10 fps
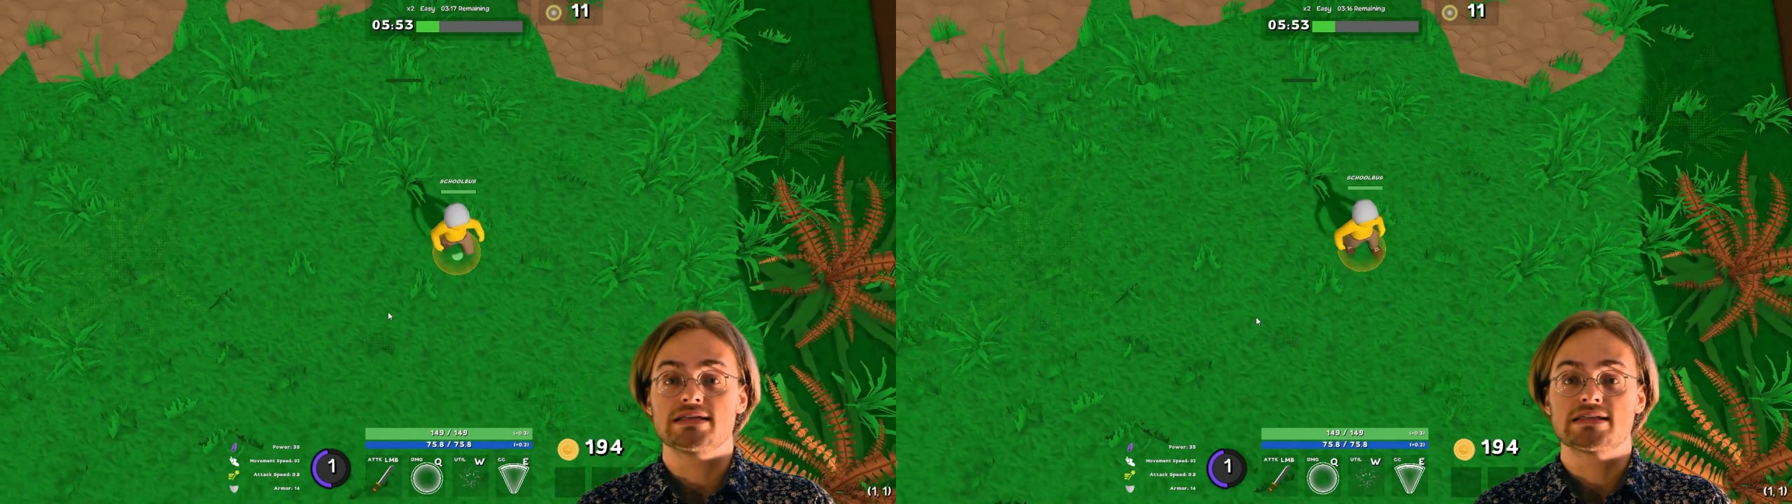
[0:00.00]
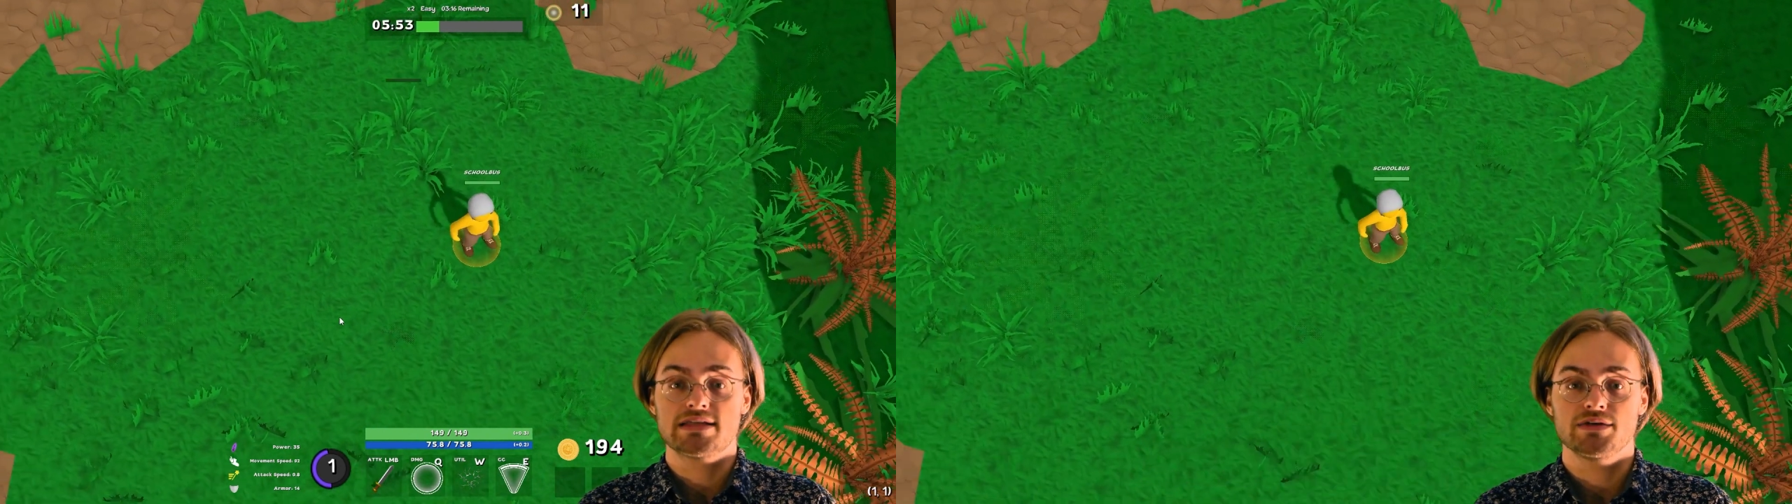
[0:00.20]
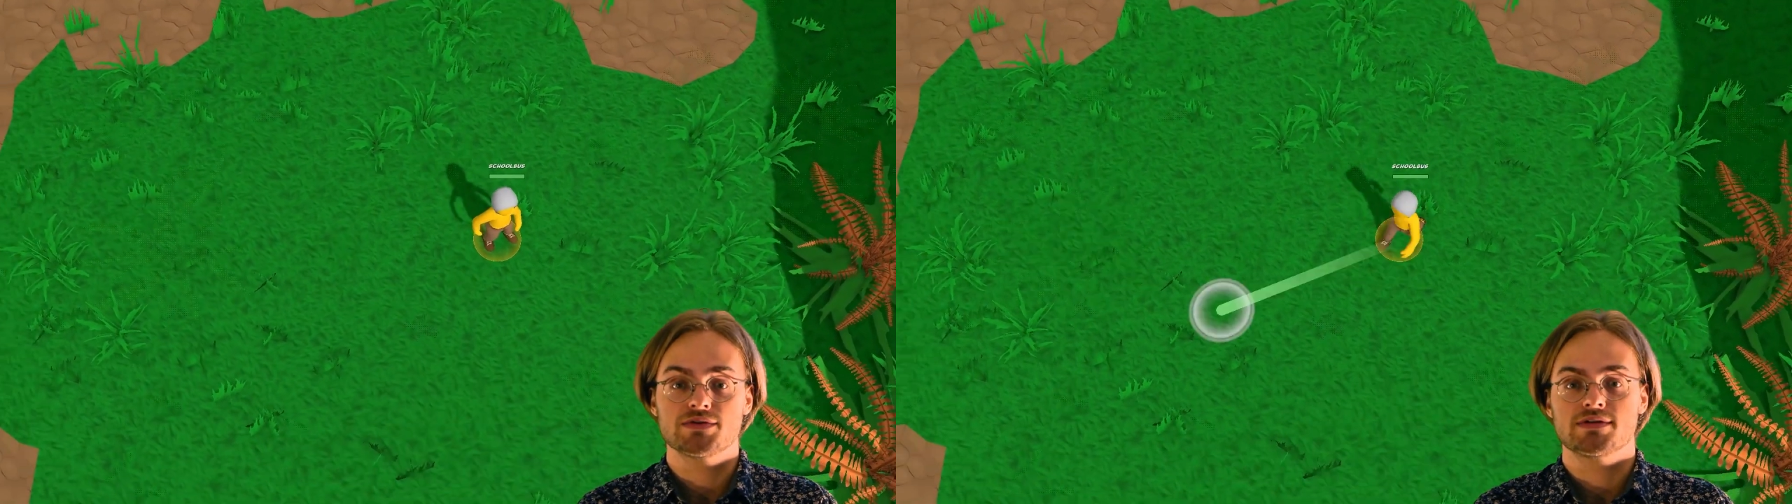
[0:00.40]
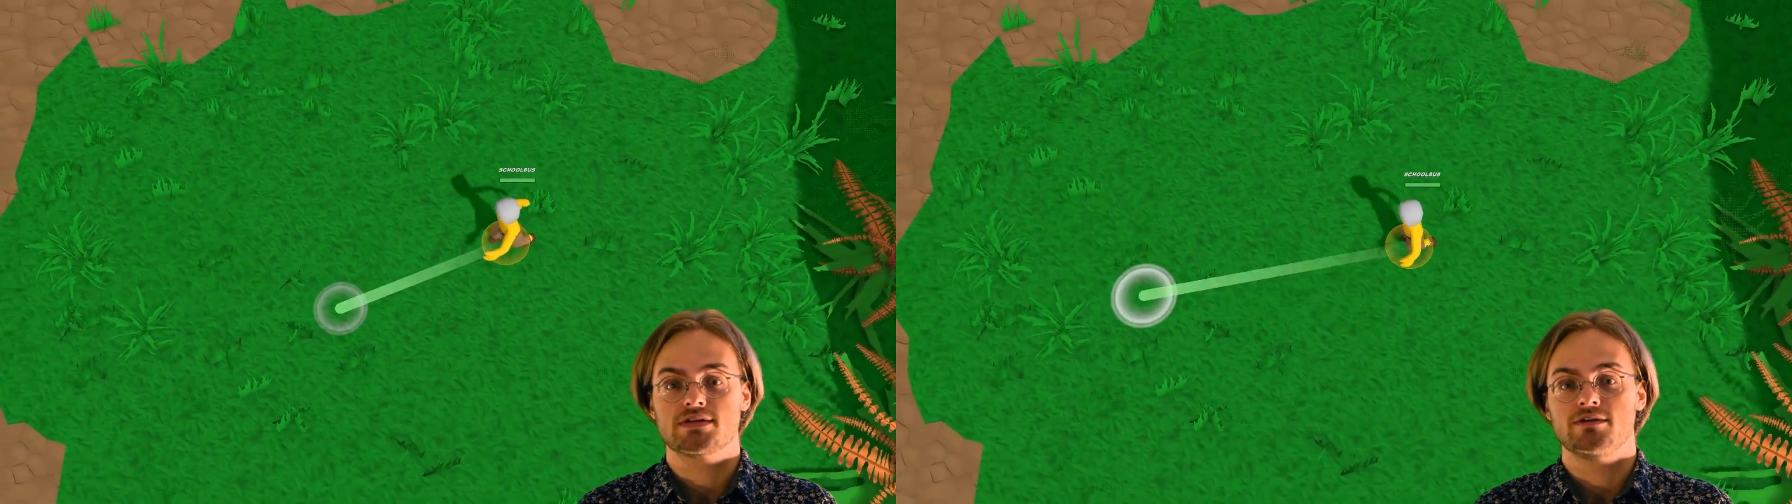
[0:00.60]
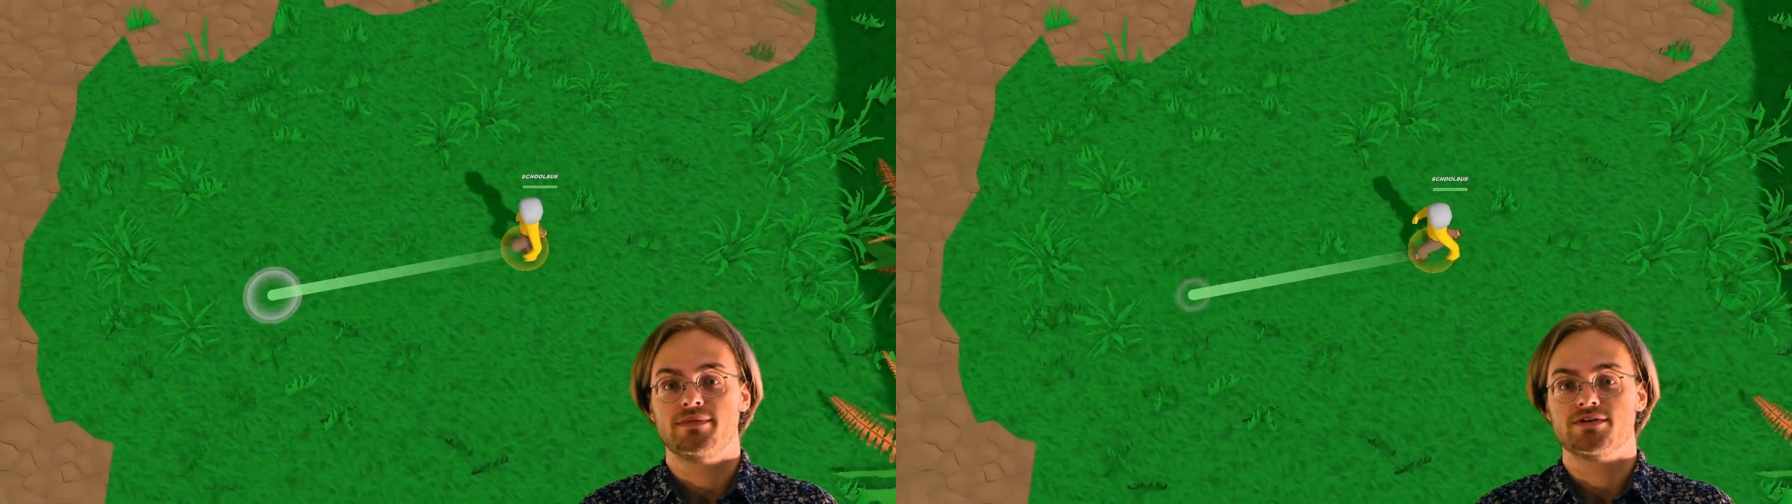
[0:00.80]
a skill
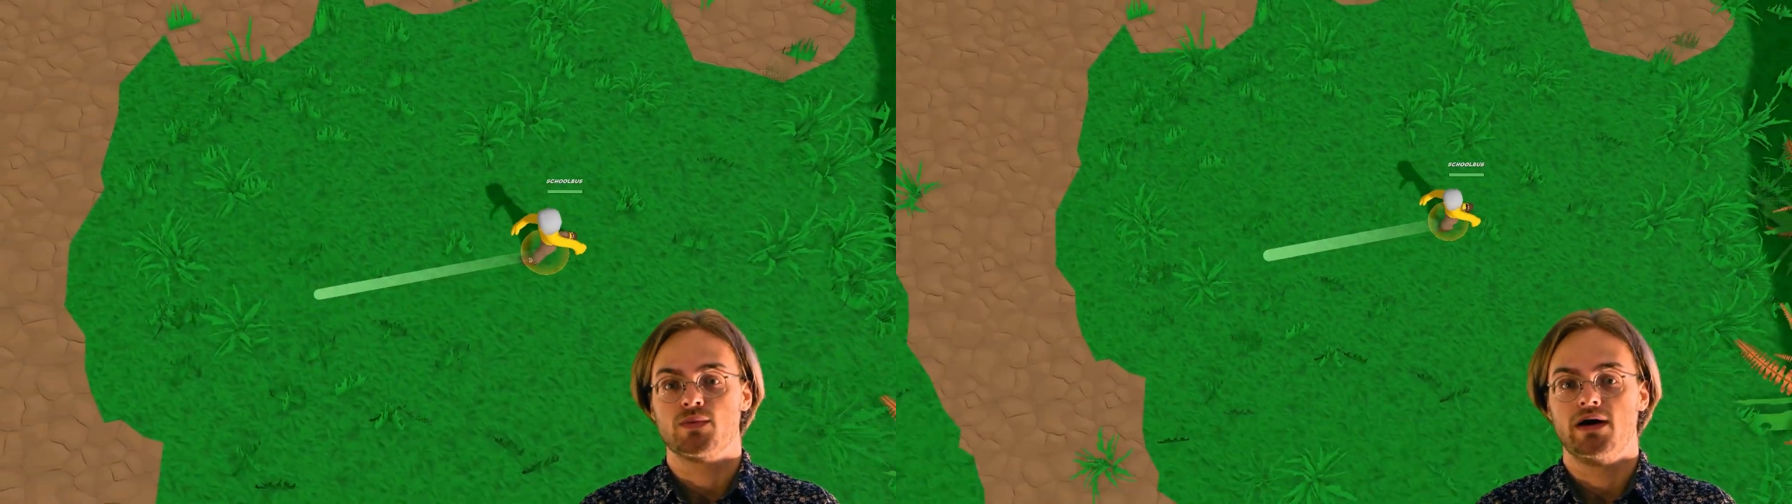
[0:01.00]
system as